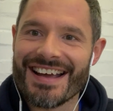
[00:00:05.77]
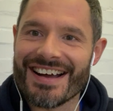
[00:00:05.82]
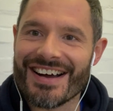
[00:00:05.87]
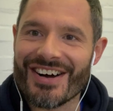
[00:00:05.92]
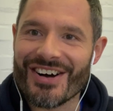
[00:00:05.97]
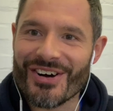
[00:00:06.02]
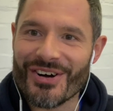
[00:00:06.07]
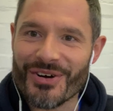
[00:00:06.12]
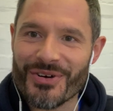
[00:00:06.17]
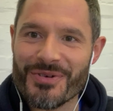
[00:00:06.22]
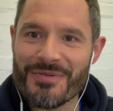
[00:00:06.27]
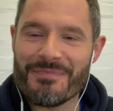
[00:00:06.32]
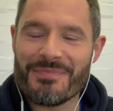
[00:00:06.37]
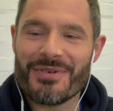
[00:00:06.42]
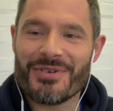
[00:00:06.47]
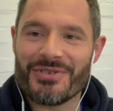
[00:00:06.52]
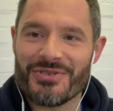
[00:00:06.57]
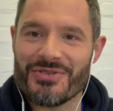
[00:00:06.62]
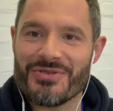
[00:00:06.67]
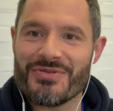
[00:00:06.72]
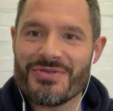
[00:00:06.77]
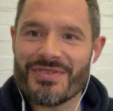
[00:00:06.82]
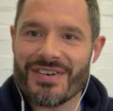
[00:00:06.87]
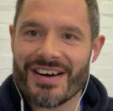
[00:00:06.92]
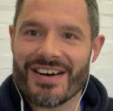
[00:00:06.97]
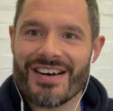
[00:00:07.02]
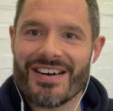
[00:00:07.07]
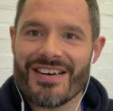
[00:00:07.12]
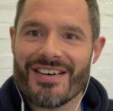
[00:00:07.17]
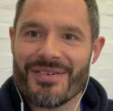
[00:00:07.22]
I hope you
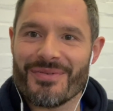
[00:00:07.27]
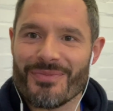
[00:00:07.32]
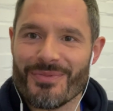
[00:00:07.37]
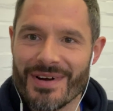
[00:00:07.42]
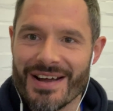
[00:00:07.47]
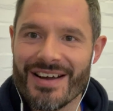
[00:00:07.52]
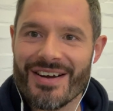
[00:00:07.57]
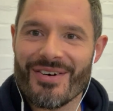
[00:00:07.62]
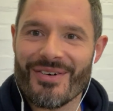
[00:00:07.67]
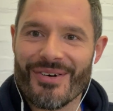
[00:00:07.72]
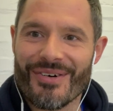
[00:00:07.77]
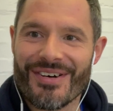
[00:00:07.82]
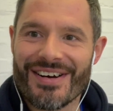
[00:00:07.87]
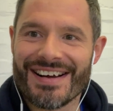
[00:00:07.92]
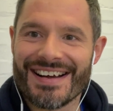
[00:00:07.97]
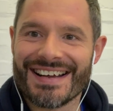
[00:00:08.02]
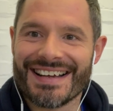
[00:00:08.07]
are well.